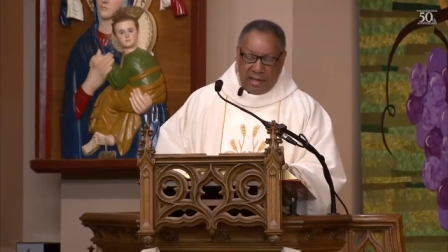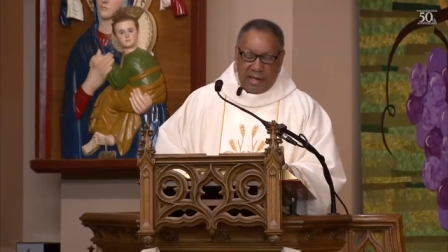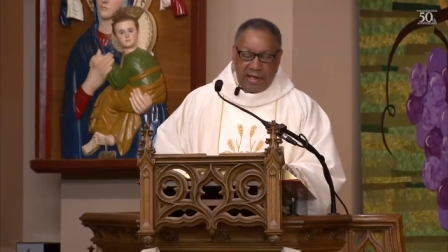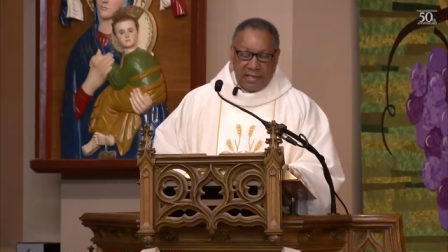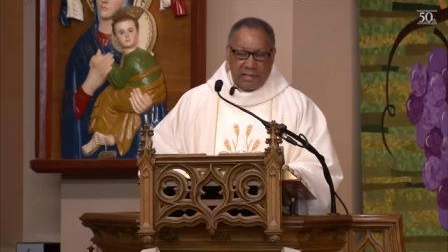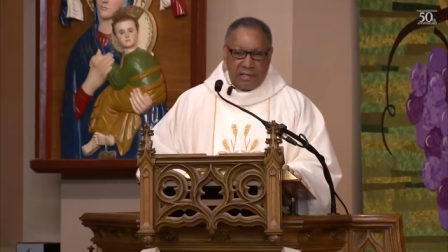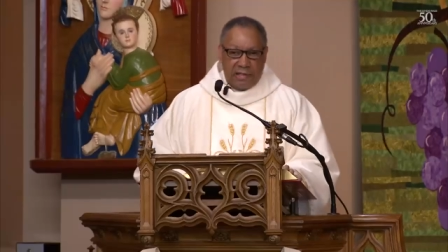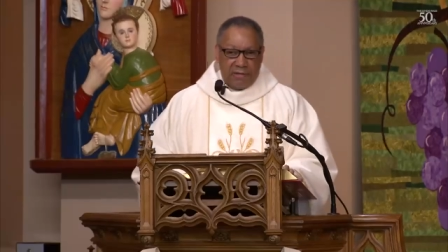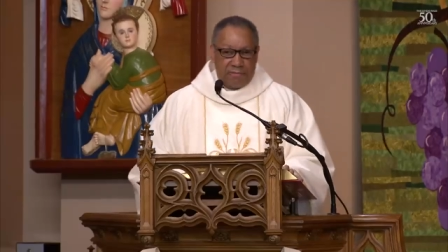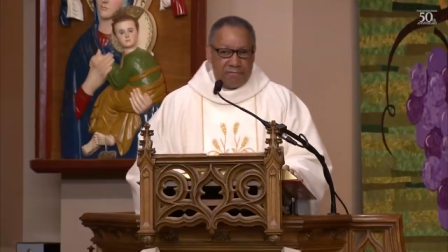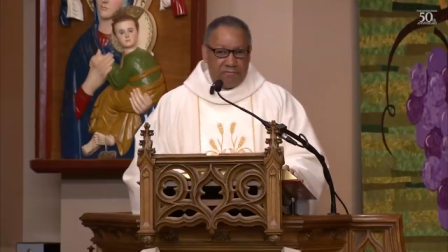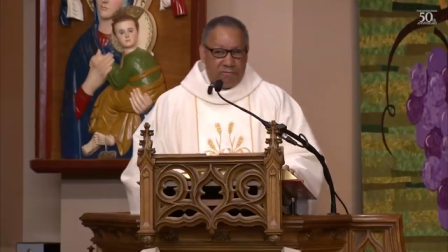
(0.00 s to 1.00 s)
And
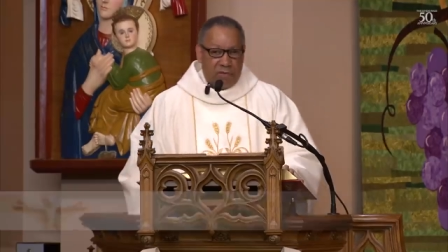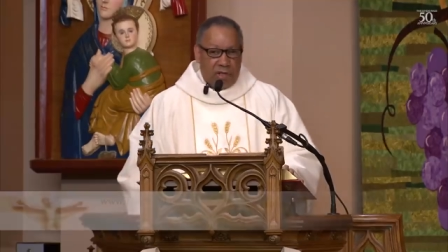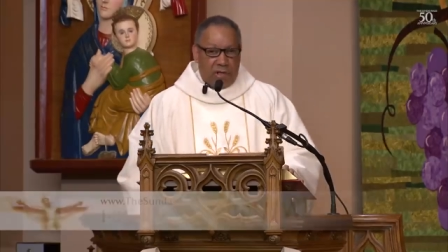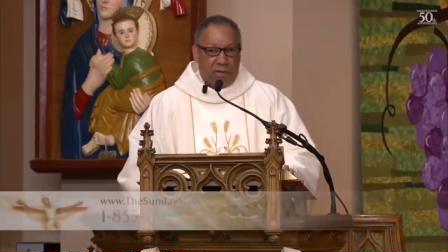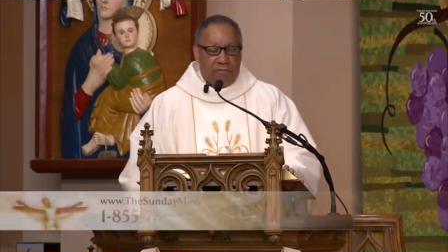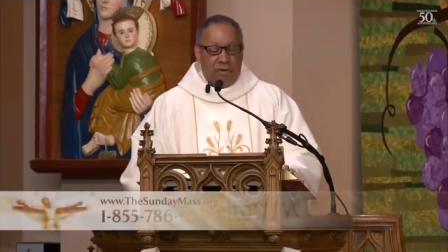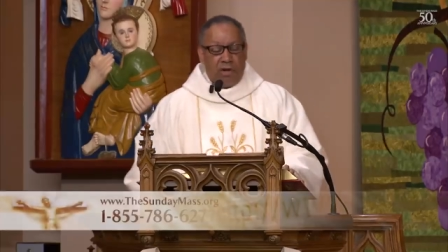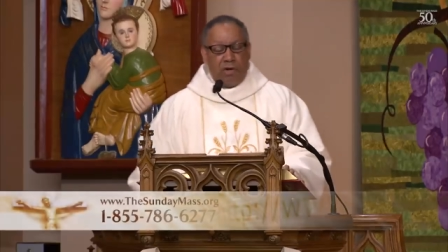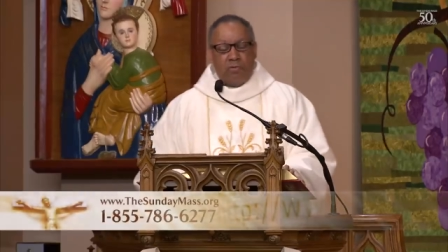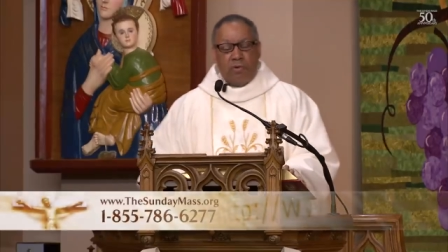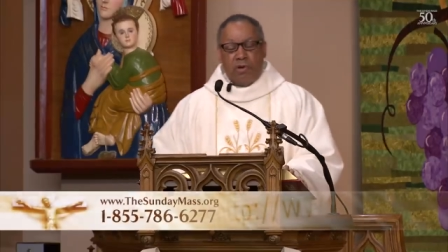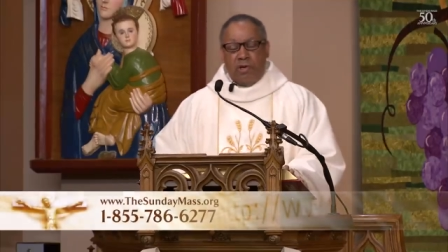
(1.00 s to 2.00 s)
lastly, the
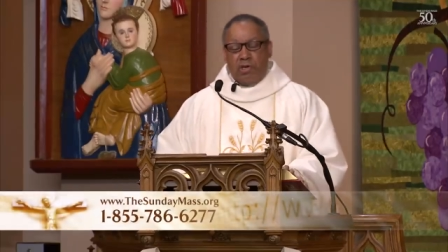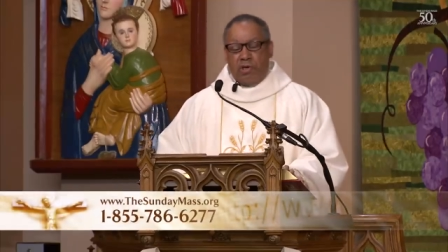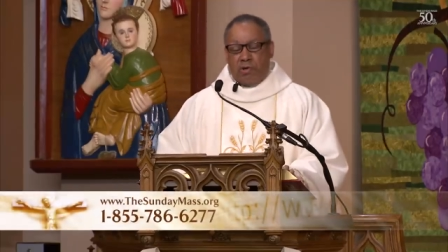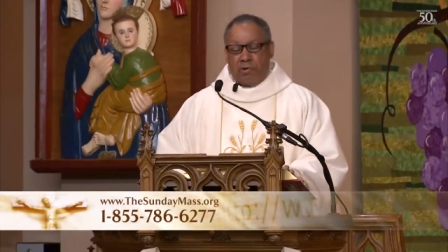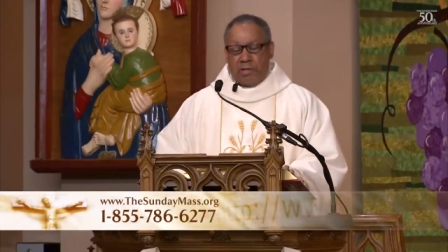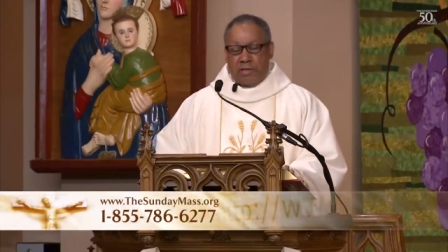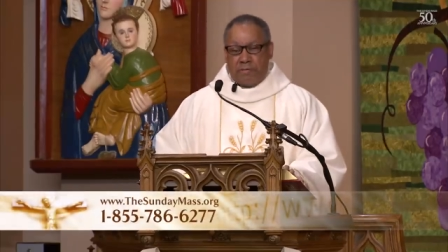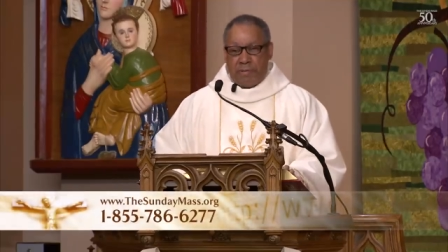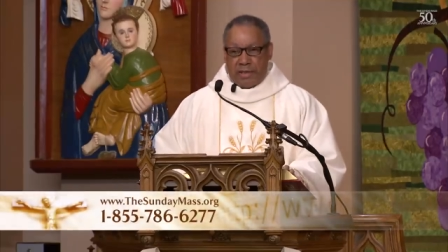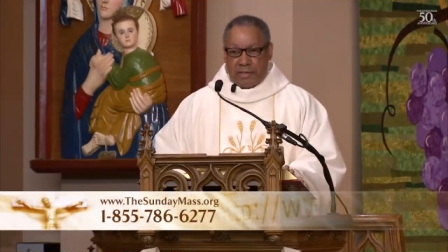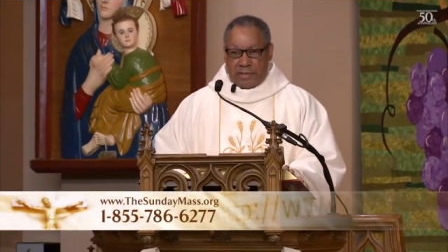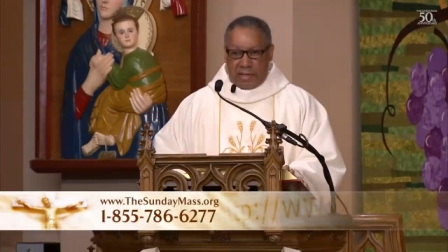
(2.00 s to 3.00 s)
very word Eucharist
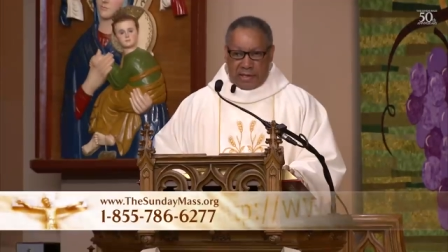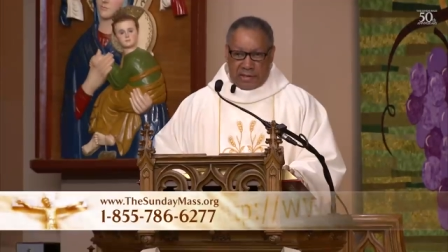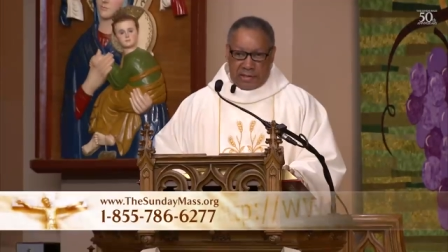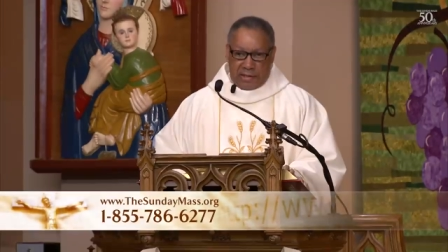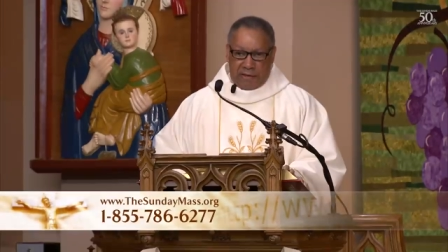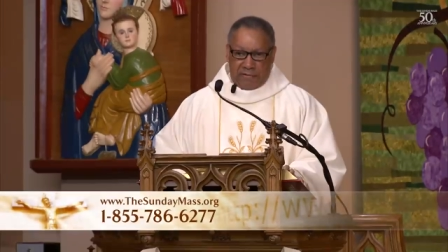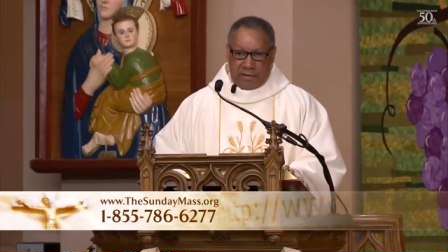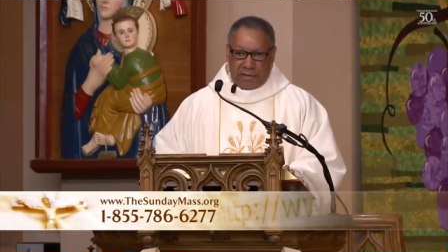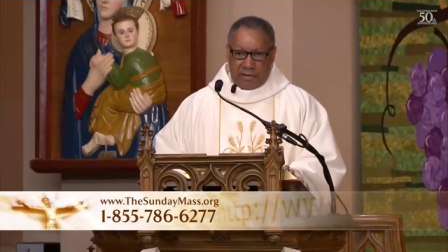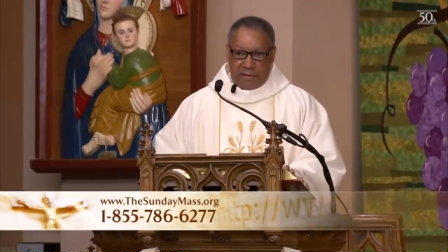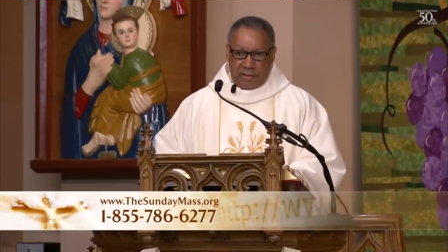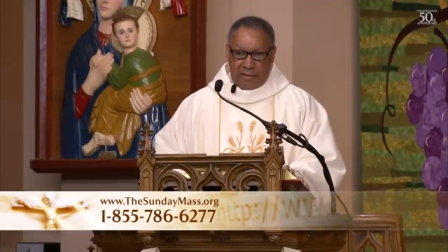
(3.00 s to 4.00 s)
means thanksgiving.